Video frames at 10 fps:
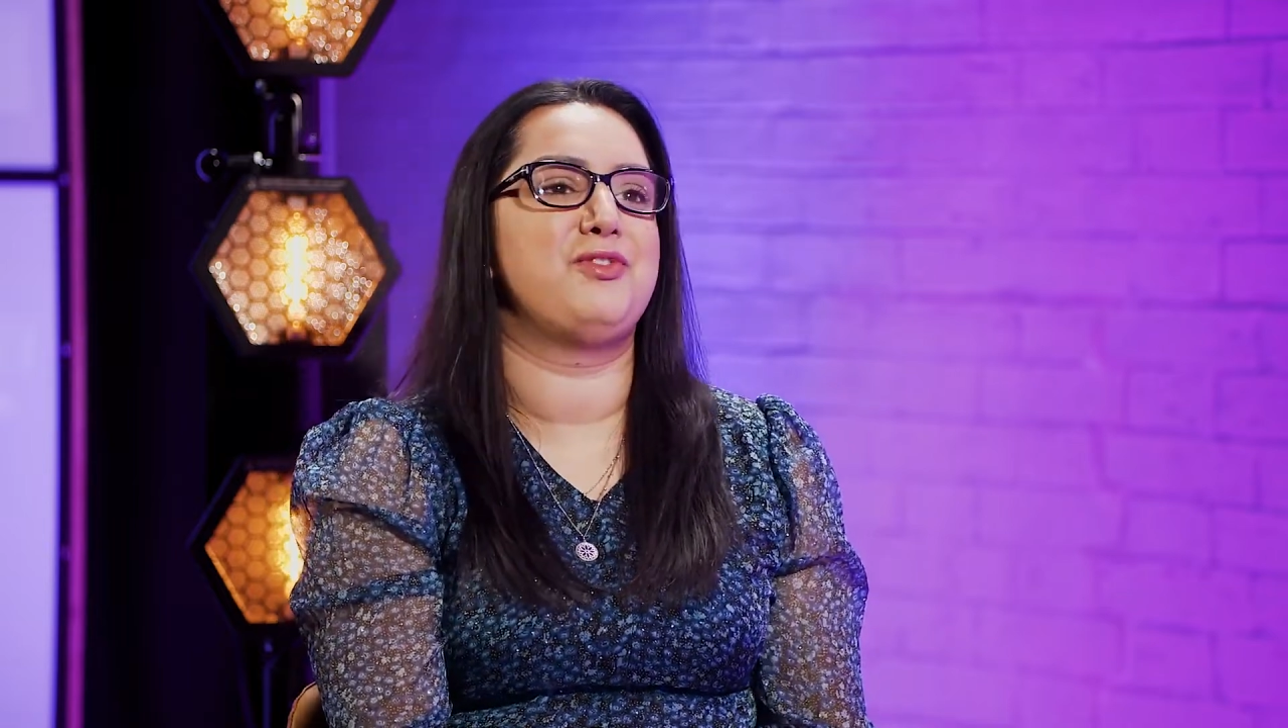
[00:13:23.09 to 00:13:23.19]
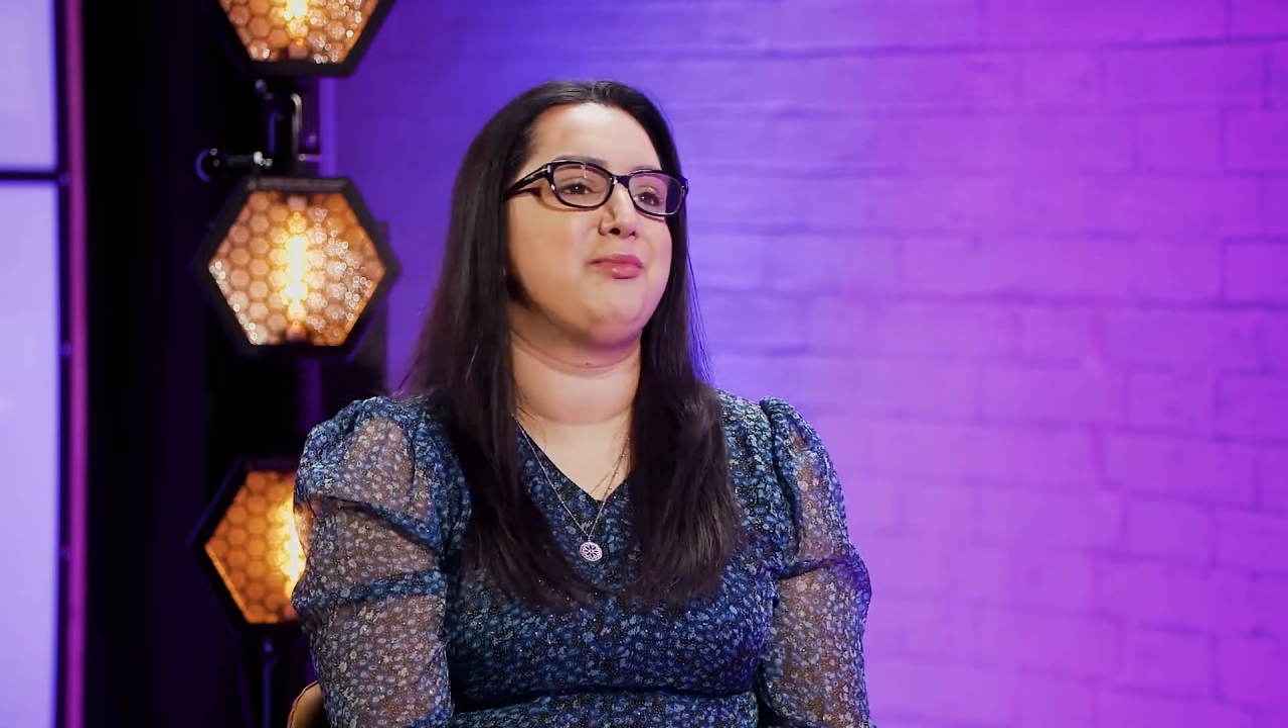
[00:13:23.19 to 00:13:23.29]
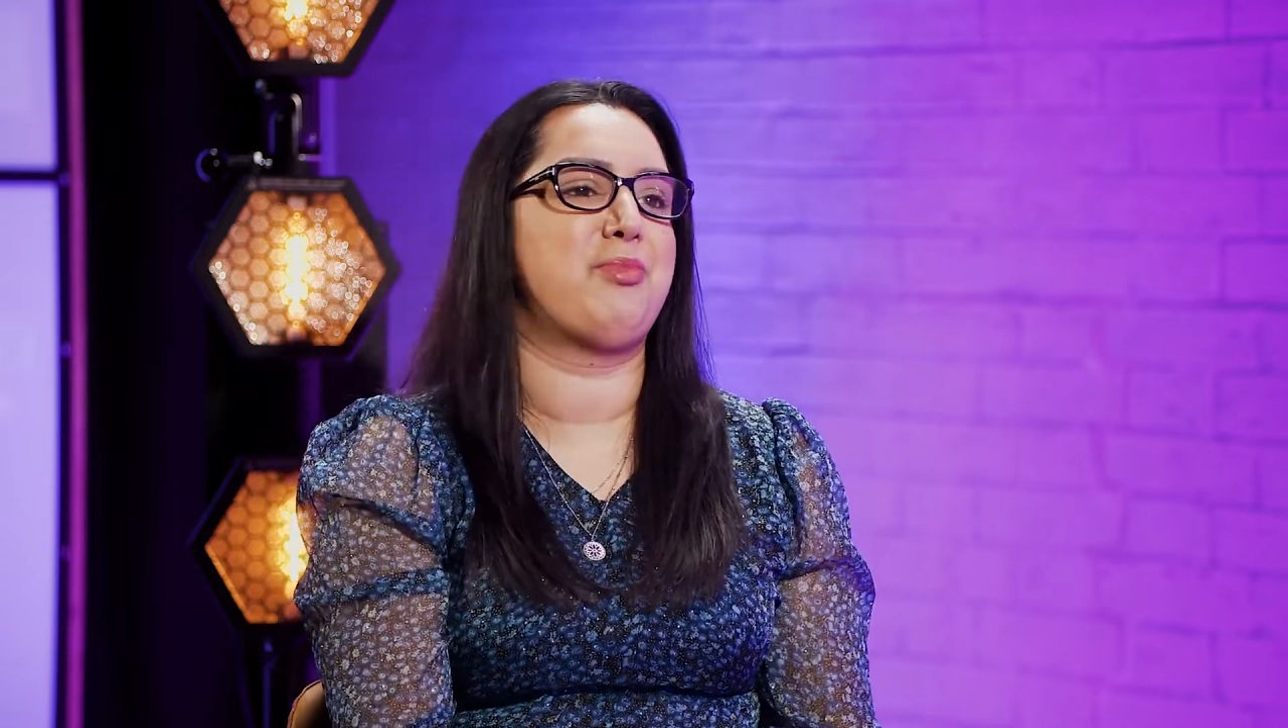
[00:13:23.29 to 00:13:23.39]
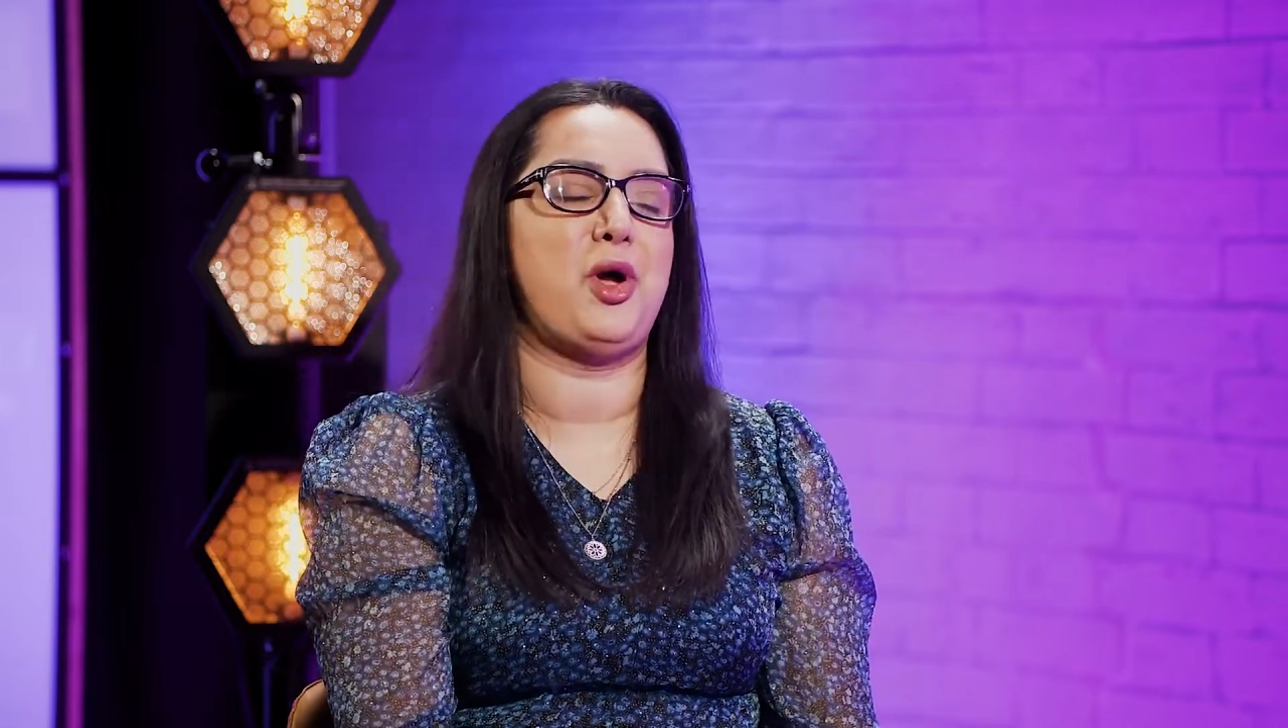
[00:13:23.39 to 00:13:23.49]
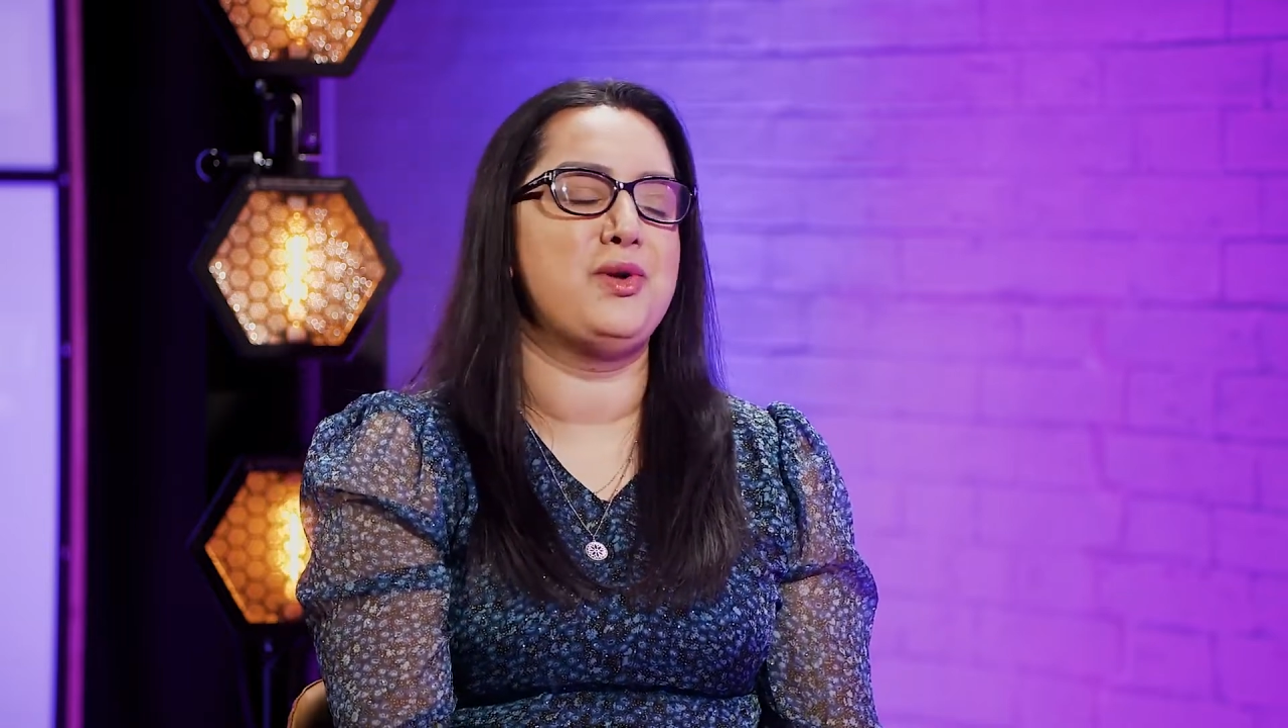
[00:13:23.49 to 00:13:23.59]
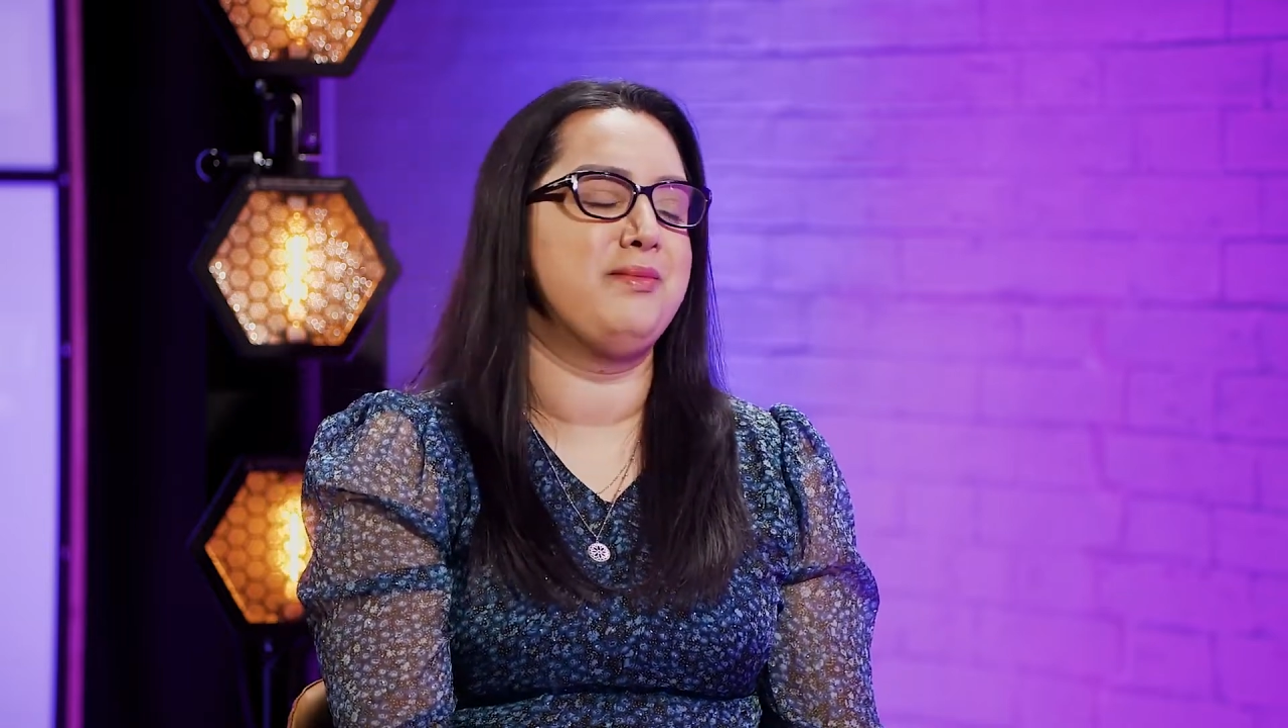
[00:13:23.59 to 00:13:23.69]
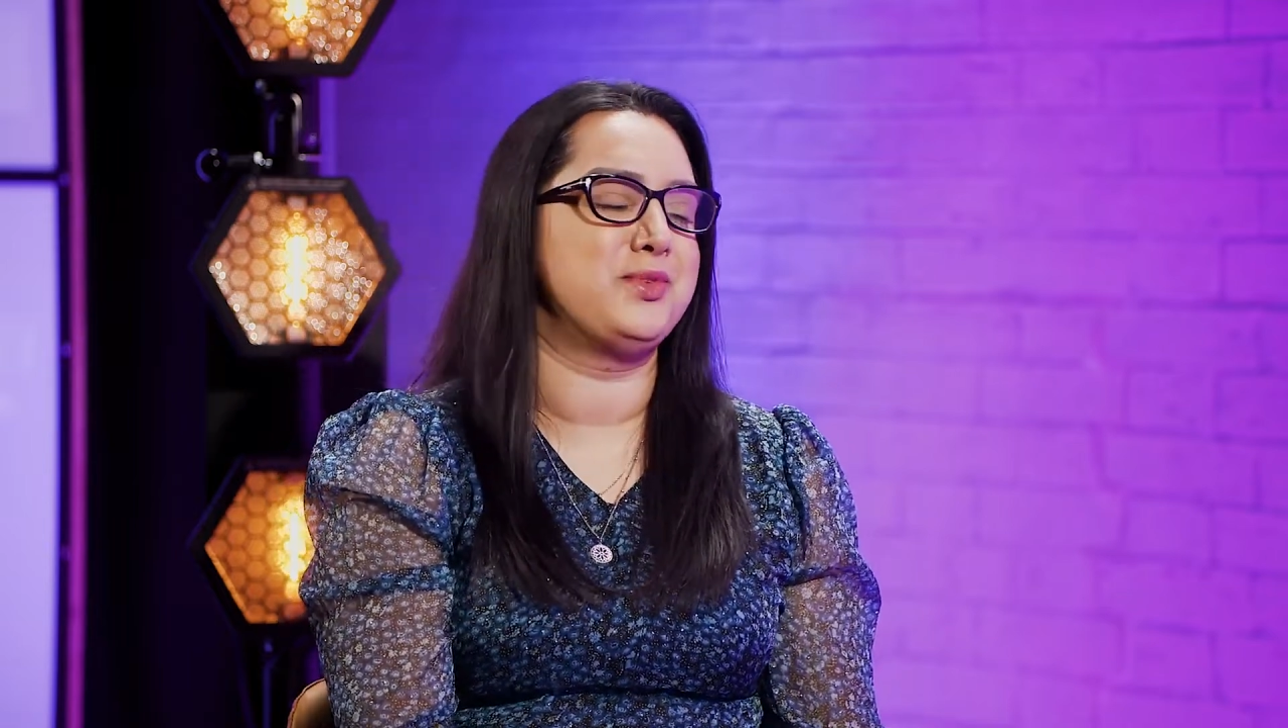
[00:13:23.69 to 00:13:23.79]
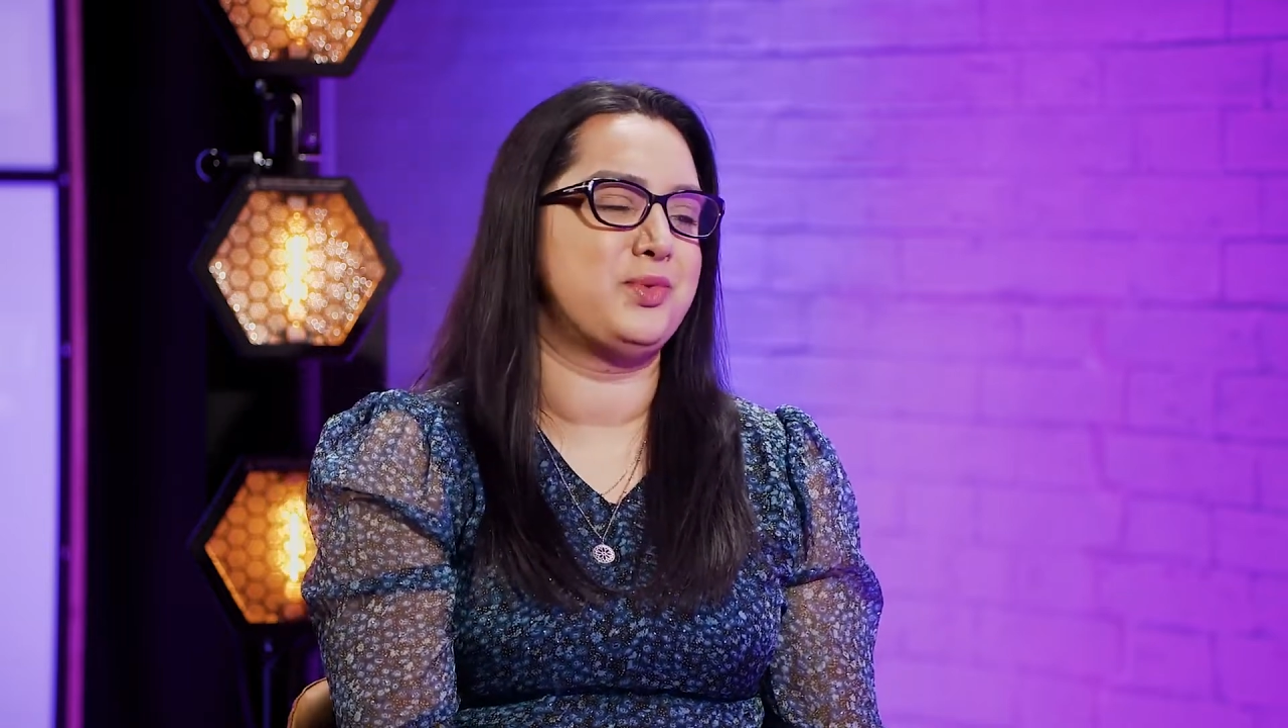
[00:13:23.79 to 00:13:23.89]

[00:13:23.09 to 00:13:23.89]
and poems,